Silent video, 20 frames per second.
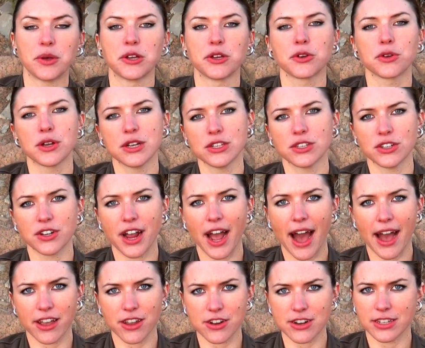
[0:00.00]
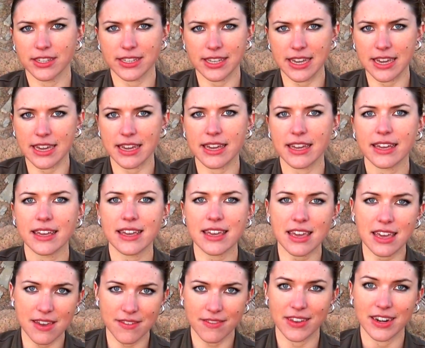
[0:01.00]
increase your accuracy
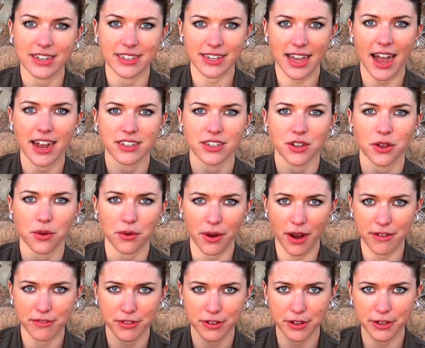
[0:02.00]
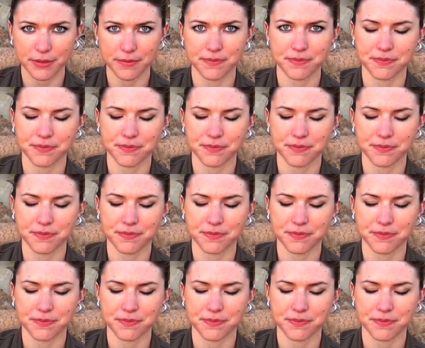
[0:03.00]
even in tactical rifle.